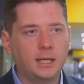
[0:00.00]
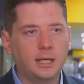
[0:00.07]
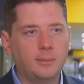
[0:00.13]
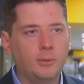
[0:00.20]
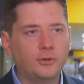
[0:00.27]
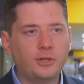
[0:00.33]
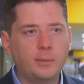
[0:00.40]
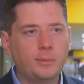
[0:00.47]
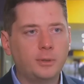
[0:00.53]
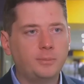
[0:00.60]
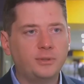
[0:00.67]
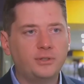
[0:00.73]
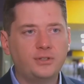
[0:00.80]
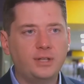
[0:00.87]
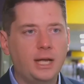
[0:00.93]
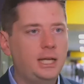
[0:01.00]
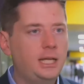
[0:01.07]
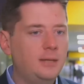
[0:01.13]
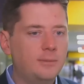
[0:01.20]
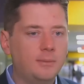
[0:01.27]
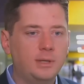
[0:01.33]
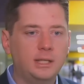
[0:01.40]
Today, we asked him about
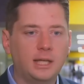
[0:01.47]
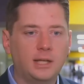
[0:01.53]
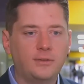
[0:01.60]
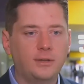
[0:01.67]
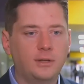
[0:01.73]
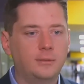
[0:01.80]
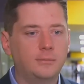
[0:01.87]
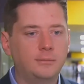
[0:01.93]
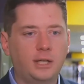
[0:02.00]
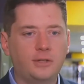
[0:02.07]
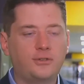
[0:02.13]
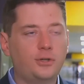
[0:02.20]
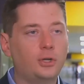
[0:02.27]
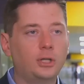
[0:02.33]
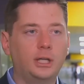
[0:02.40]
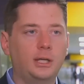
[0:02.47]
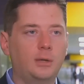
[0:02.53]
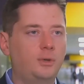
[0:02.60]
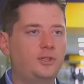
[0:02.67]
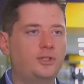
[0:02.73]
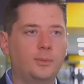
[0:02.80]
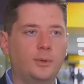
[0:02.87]
the proposal. That's certainly
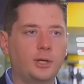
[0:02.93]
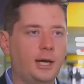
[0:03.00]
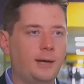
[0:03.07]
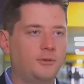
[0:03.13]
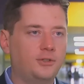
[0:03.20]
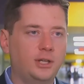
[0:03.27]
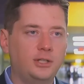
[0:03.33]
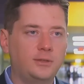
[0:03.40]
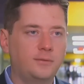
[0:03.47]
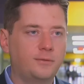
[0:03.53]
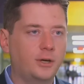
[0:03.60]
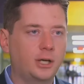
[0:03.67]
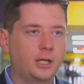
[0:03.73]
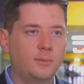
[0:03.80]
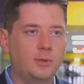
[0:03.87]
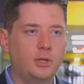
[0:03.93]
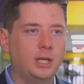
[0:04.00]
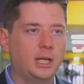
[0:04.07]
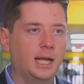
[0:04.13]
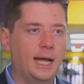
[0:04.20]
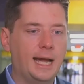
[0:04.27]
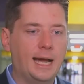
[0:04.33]
a reasonable conversation for our
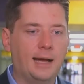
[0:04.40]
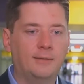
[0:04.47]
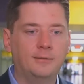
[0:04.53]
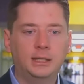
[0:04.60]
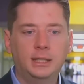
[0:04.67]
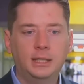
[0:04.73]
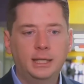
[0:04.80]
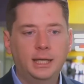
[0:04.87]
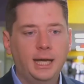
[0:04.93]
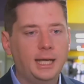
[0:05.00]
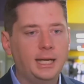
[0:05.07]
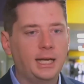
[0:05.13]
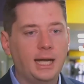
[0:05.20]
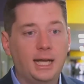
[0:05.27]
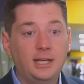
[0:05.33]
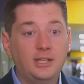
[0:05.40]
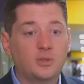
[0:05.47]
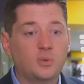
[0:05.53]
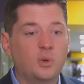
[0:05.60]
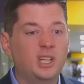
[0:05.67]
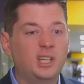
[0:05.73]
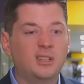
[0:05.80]
community to have. And I kind of
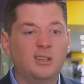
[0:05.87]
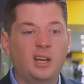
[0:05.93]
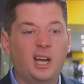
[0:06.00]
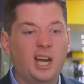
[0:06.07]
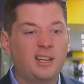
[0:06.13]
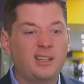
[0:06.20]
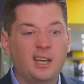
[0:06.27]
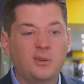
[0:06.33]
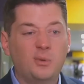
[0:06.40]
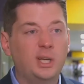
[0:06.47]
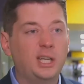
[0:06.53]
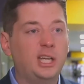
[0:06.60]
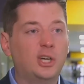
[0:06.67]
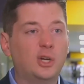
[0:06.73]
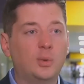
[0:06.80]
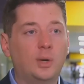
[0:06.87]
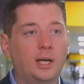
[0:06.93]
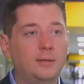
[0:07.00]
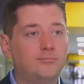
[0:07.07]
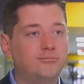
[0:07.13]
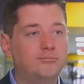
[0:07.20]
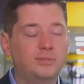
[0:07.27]
just want to, I kind of want to hear
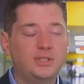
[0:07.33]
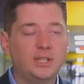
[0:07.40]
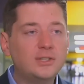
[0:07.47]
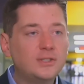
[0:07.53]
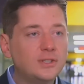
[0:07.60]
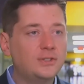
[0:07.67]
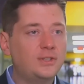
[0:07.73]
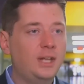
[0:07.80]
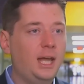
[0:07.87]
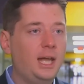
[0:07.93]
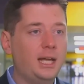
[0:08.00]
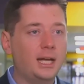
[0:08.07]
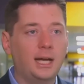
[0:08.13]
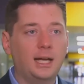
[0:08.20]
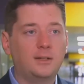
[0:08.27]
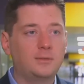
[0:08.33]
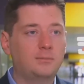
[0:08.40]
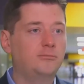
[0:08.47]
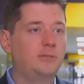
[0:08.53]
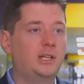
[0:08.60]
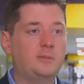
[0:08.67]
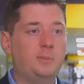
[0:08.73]
what citizens think. I
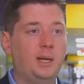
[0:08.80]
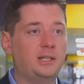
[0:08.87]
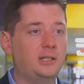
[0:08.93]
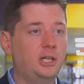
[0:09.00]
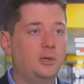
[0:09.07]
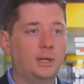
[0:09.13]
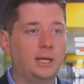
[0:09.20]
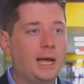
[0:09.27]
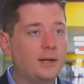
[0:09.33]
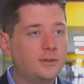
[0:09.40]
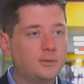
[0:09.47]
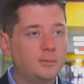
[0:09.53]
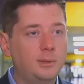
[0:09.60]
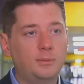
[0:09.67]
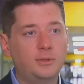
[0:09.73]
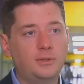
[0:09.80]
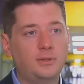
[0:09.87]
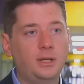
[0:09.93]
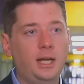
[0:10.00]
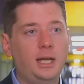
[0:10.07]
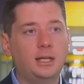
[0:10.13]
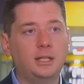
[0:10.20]
expect to hear what council members
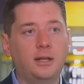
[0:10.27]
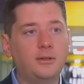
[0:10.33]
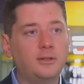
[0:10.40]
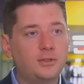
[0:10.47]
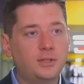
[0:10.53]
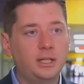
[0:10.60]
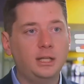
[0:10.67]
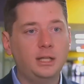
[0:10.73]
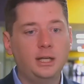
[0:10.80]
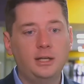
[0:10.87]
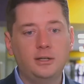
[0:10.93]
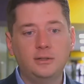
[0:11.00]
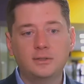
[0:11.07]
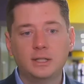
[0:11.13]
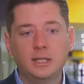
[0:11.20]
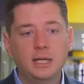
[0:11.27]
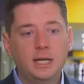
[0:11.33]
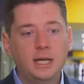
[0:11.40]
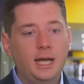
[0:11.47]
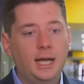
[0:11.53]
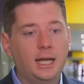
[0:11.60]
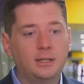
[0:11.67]
think and other city leaders.
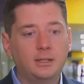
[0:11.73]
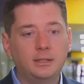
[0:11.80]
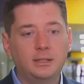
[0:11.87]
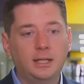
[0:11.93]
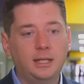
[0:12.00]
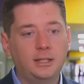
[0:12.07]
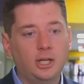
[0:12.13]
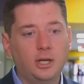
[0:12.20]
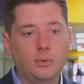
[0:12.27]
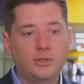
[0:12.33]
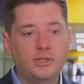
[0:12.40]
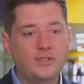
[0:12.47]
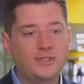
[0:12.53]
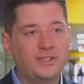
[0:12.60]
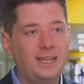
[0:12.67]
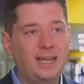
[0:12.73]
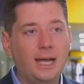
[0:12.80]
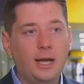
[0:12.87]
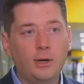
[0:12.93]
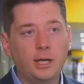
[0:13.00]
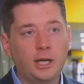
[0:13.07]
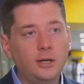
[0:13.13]
And, and you know, we'll just see
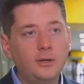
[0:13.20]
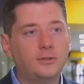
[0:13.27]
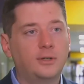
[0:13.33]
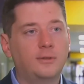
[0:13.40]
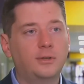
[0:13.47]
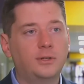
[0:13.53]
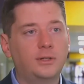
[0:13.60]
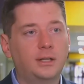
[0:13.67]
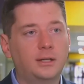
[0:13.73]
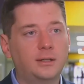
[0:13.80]
how it goes over